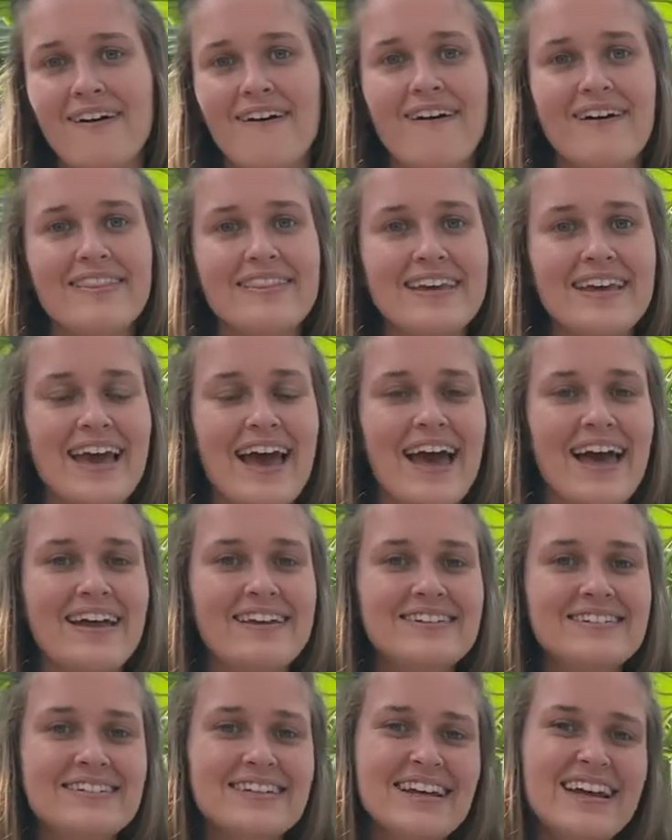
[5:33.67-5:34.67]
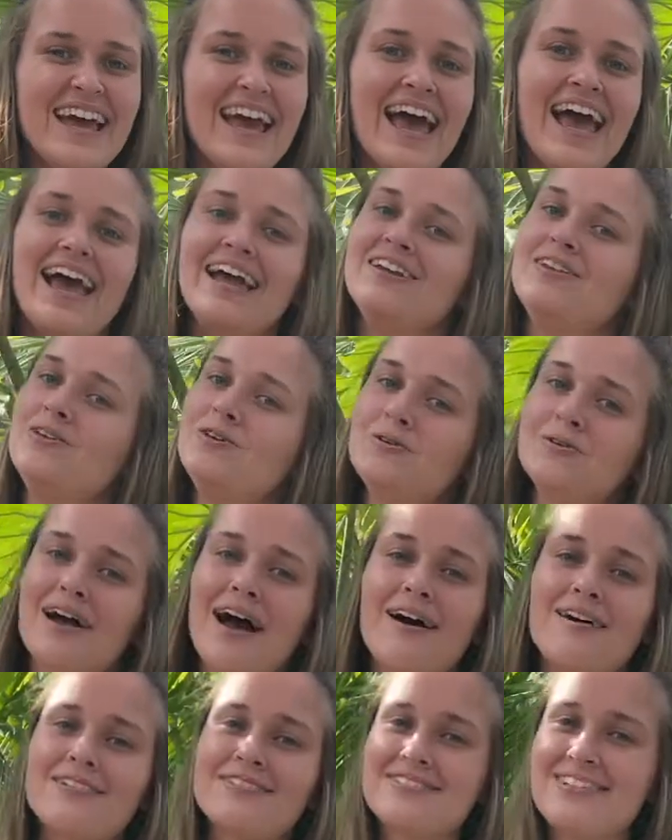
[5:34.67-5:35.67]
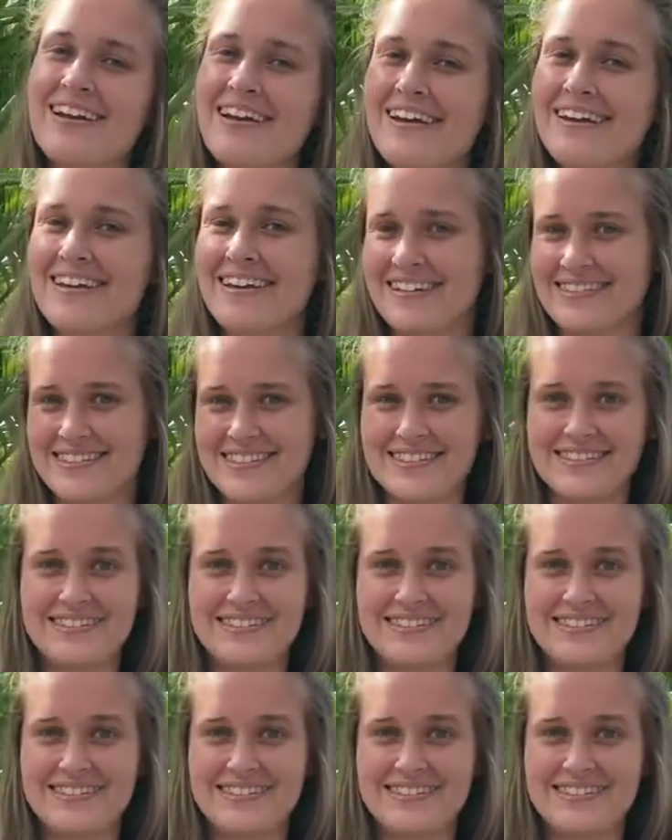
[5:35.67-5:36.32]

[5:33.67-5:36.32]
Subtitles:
on the end, and you guessed it, it gets its